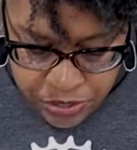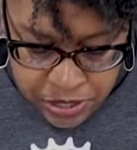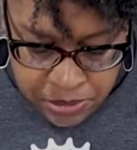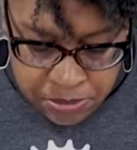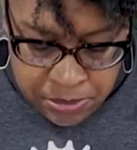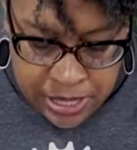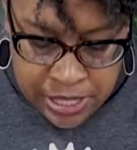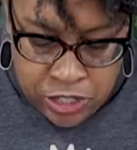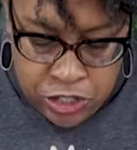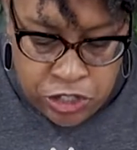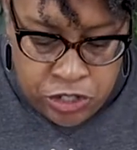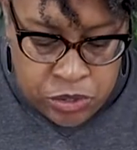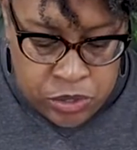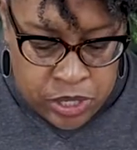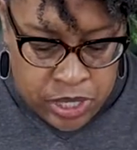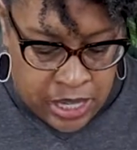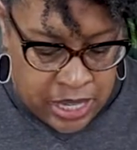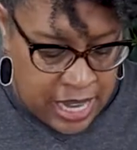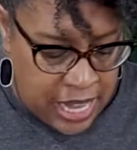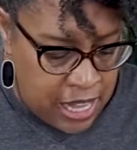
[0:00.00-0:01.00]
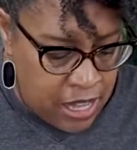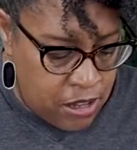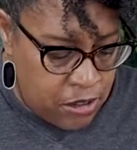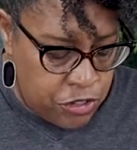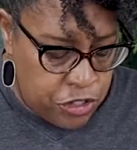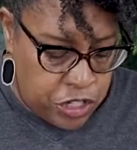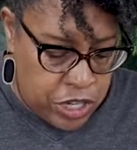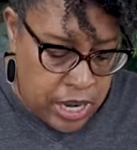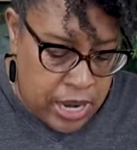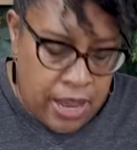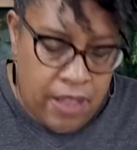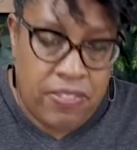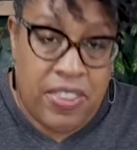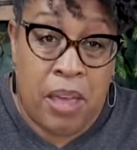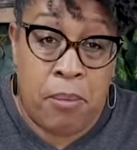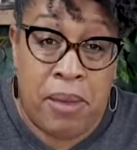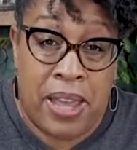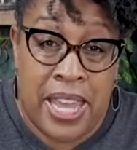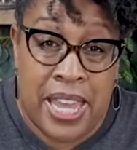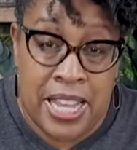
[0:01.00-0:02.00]
to make sure, ouch,
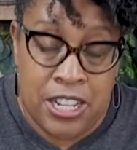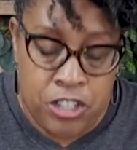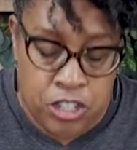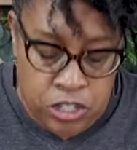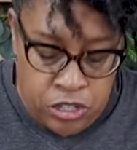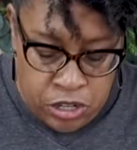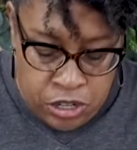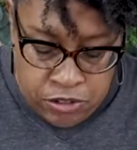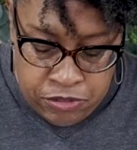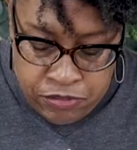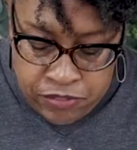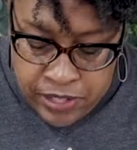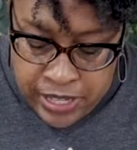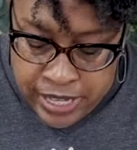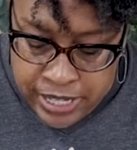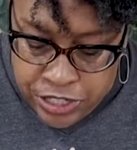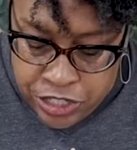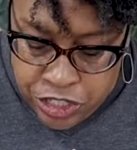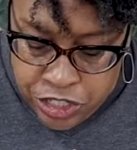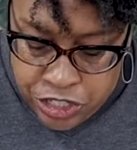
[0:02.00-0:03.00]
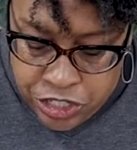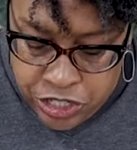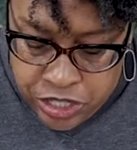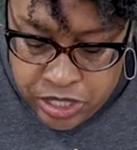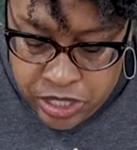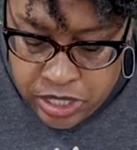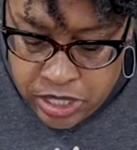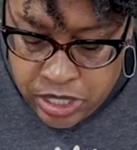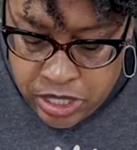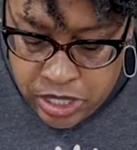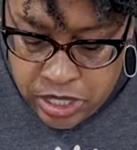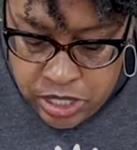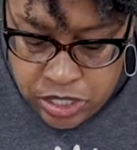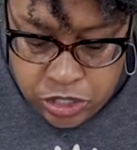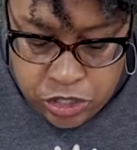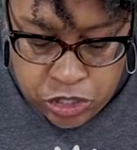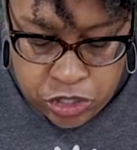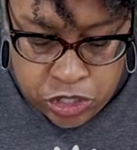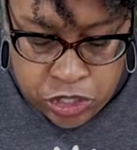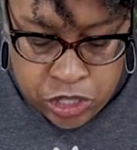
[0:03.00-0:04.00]
that my edges are flush.
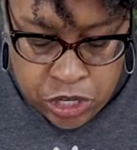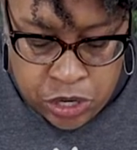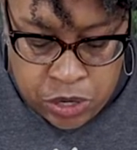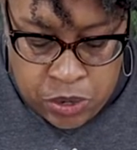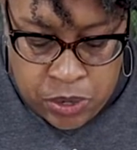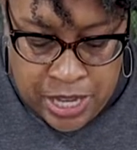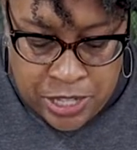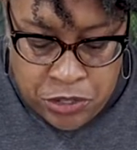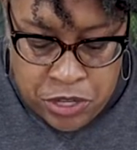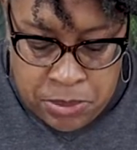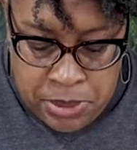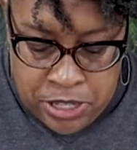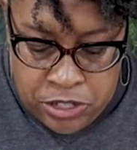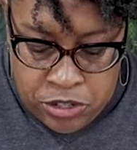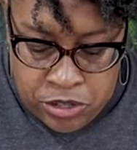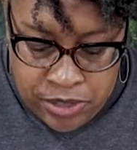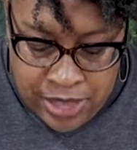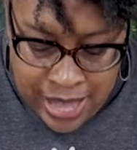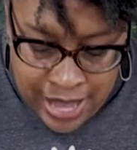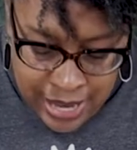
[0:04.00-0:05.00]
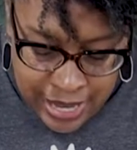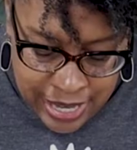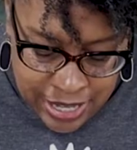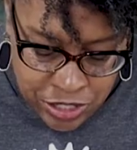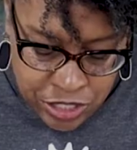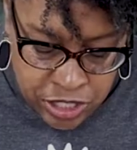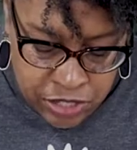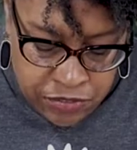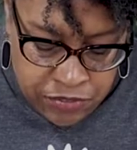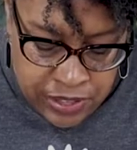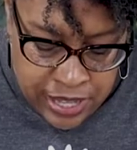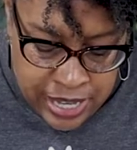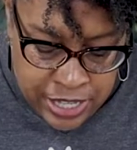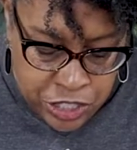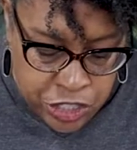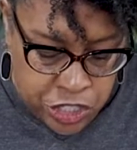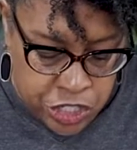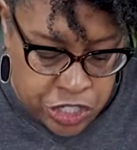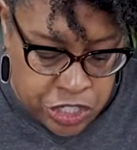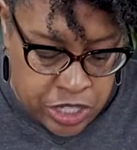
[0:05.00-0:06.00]
So I just want to make sure that edge is
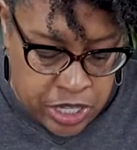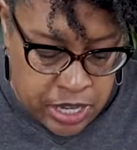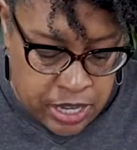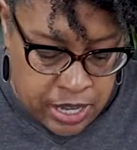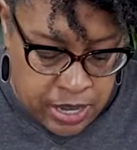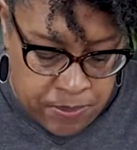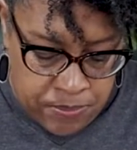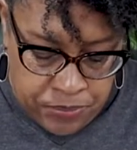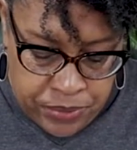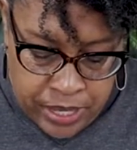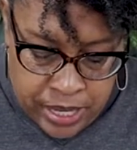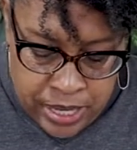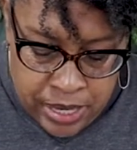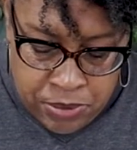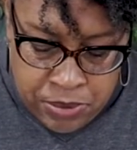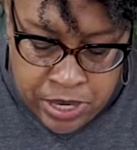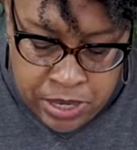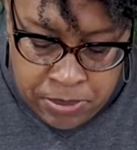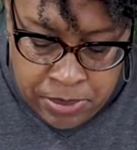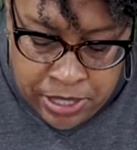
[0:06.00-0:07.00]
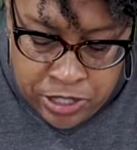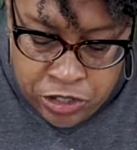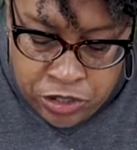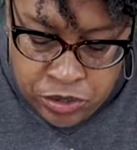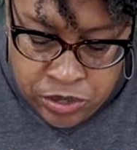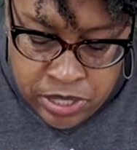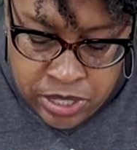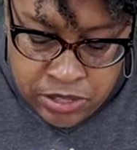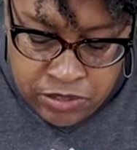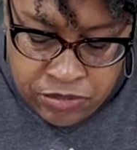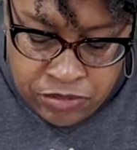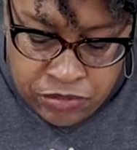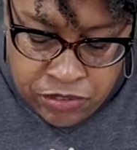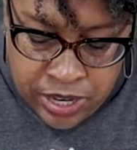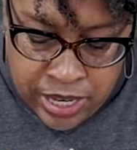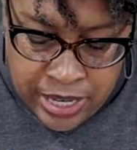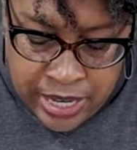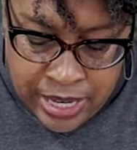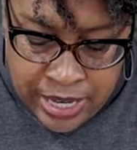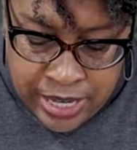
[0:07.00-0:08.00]
flush, and I want to make sure this
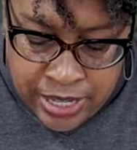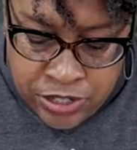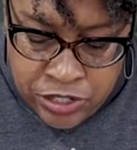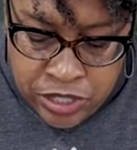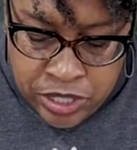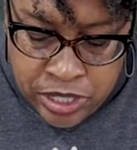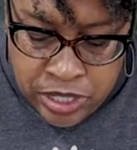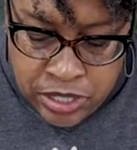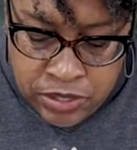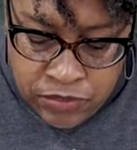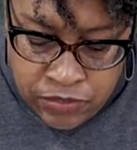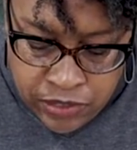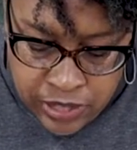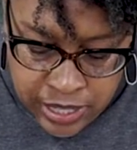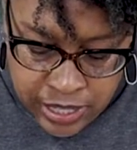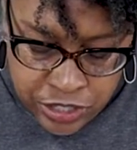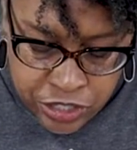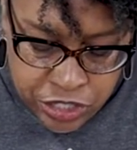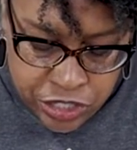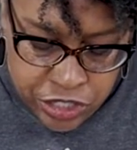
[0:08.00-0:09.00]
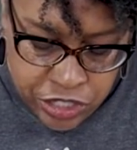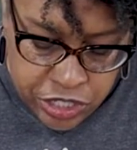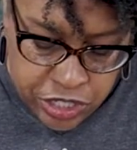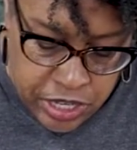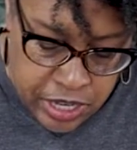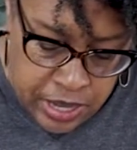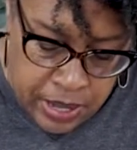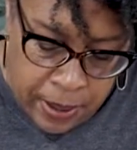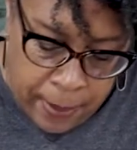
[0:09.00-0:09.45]
front edge is flush.